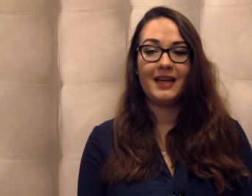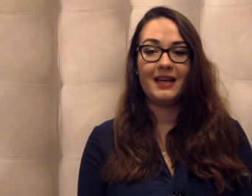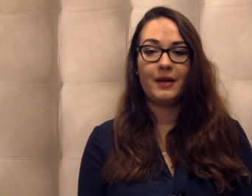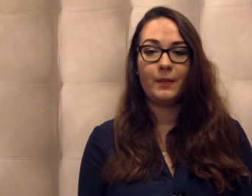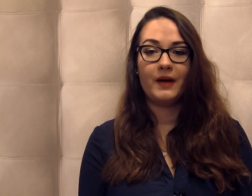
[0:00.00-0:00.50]

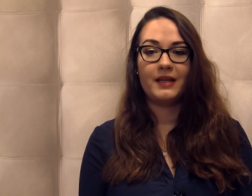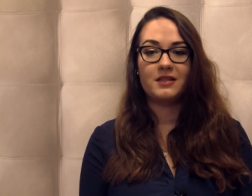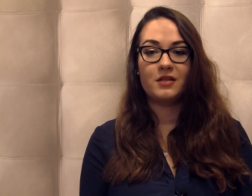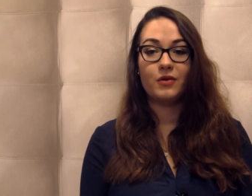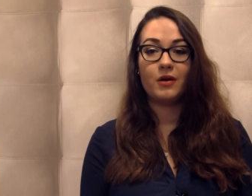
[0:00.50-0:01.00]
uh, but
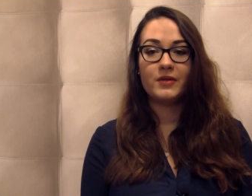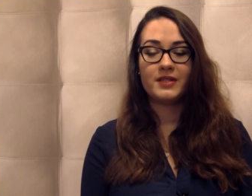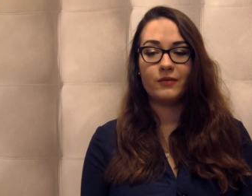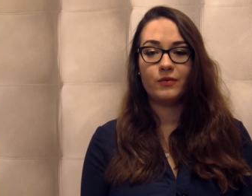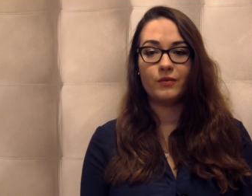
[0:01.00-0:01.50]
as you always
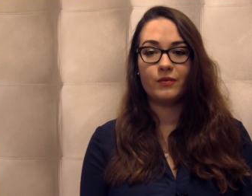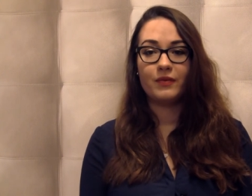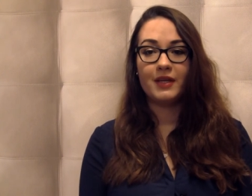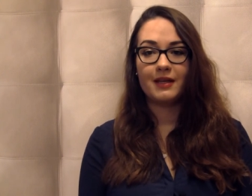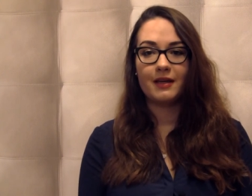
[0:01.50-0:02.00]
have to
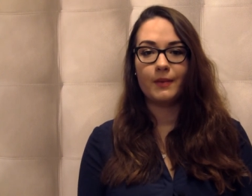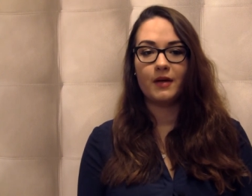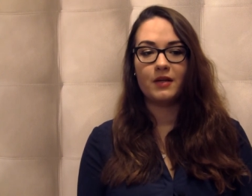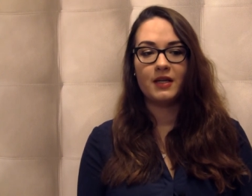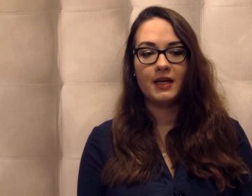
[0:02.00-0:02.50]
think
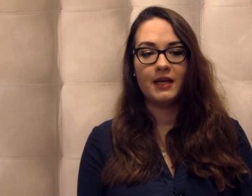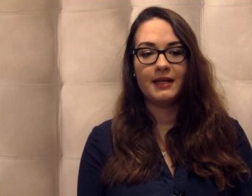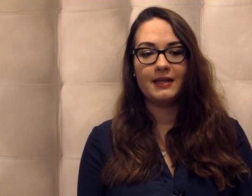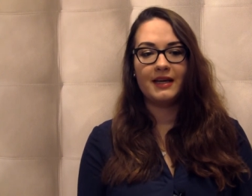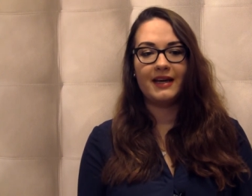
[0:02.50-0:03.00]
about
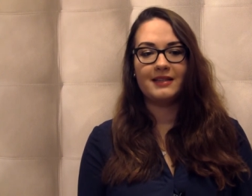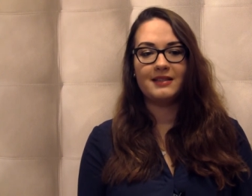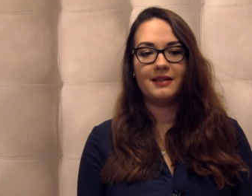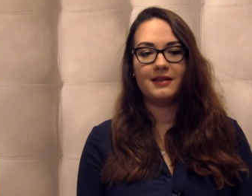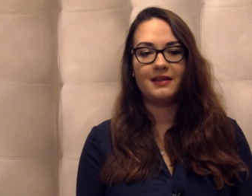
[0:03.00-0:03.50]

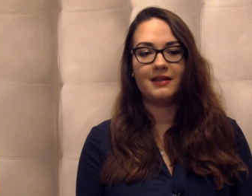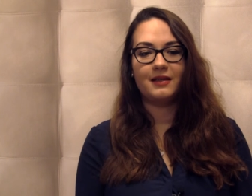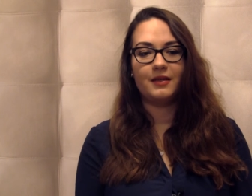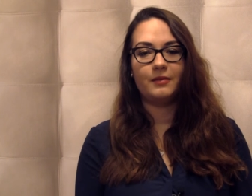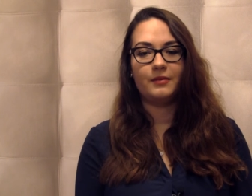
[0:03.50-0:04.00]
that
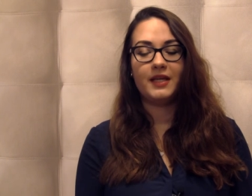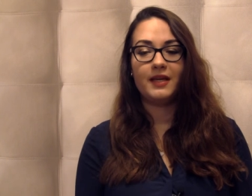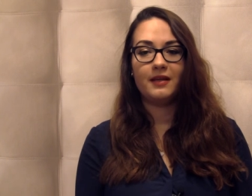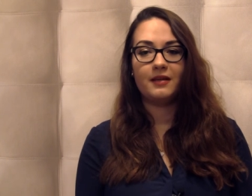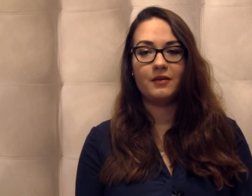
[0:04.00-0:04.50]
um,
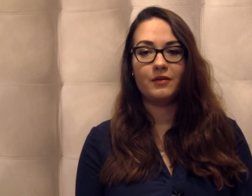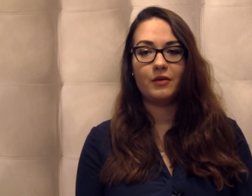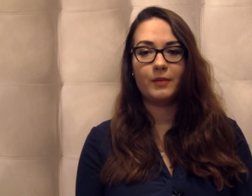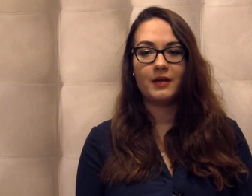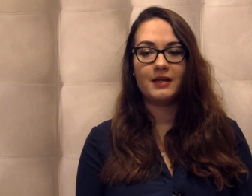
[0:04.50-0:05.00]
they,
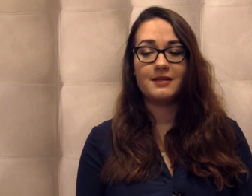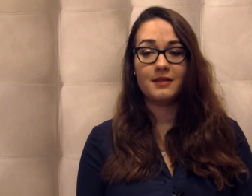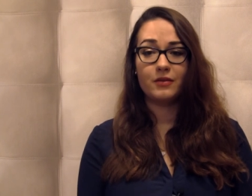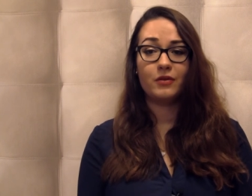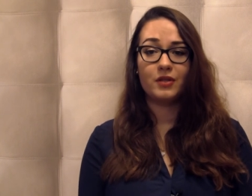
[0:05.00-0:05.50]
your parents
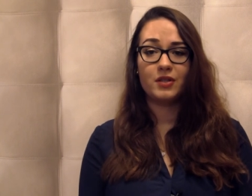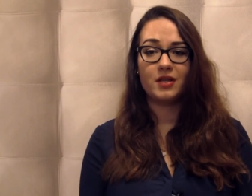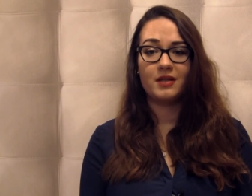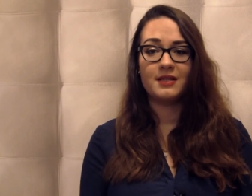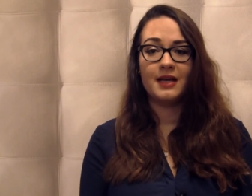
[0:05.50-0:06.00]
and your
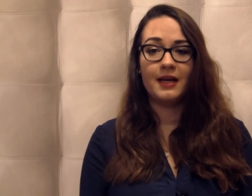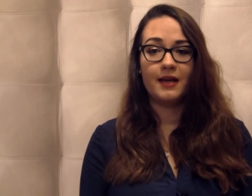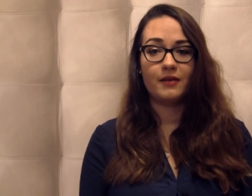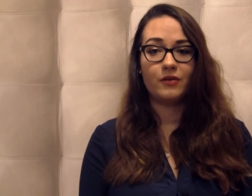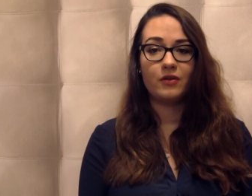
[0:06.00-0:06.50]
teachers
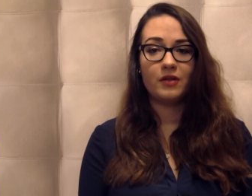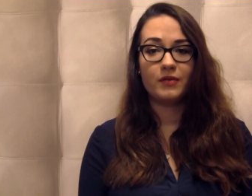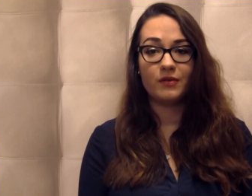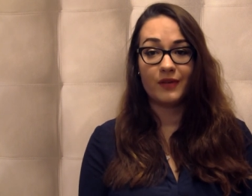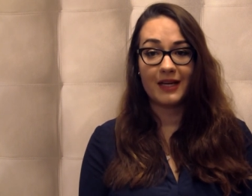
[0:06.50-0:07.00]
and your
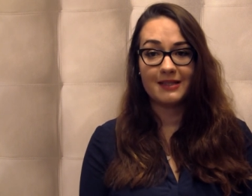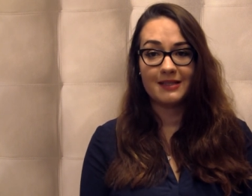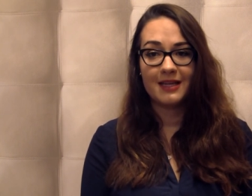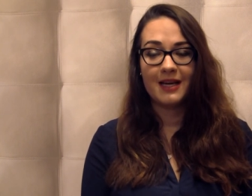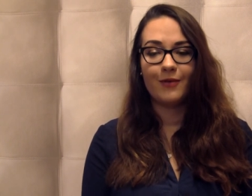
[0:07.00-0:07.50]
even
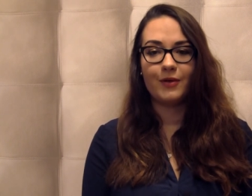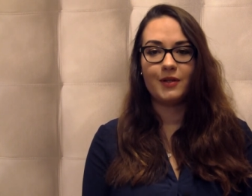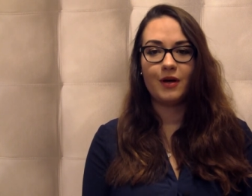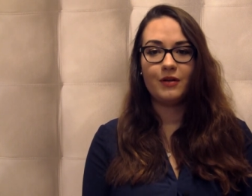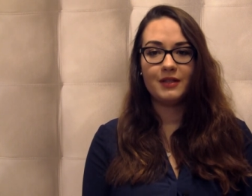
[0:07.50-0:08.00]
friends
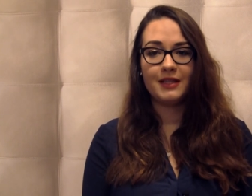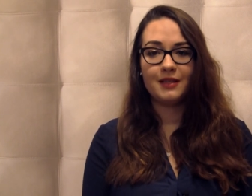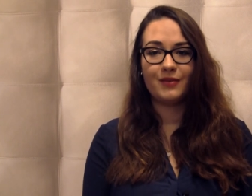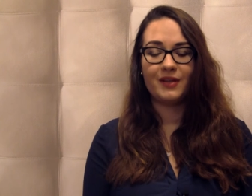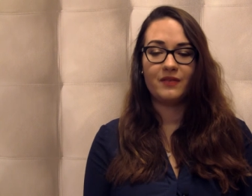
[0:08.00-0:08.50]
will only
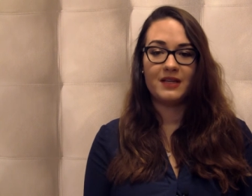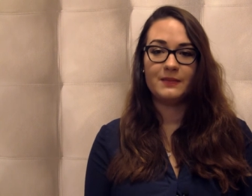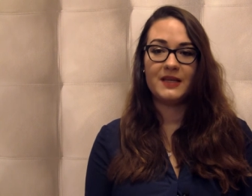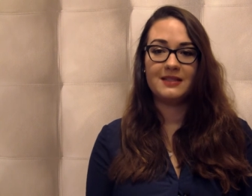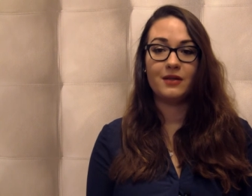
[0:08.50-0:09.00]
give you advice
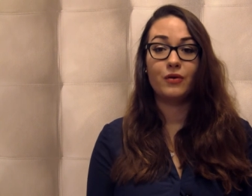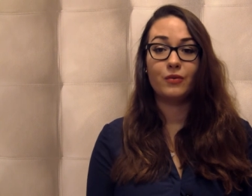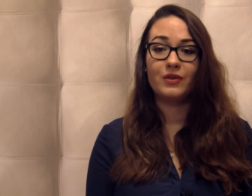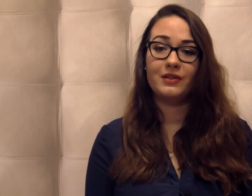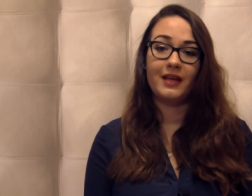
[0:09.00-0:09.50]
basing on
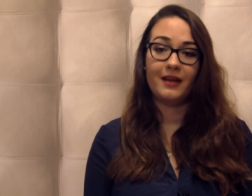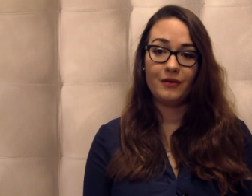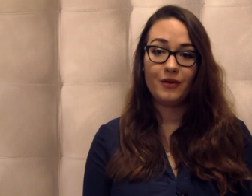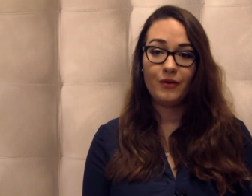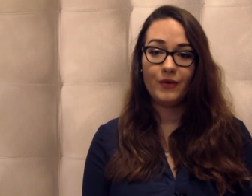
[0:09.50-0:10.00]
what they
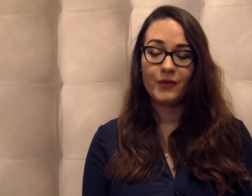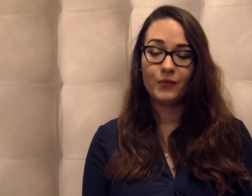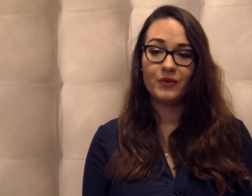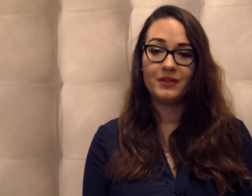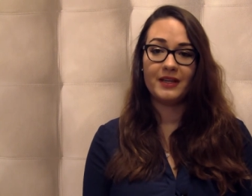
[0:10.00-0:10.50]
know and
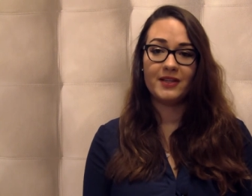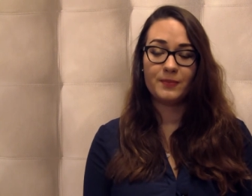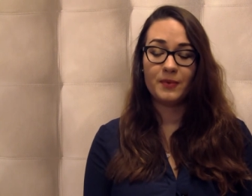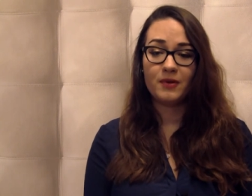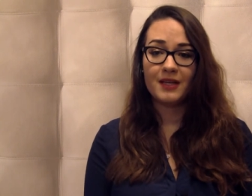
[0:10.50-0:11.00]
what they
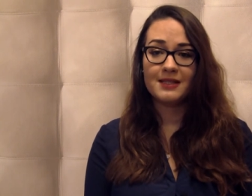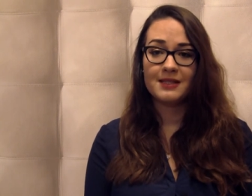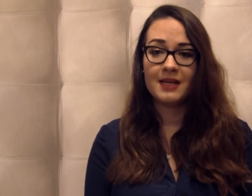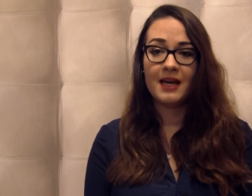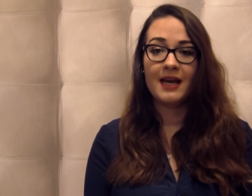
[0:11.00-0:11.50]
experienced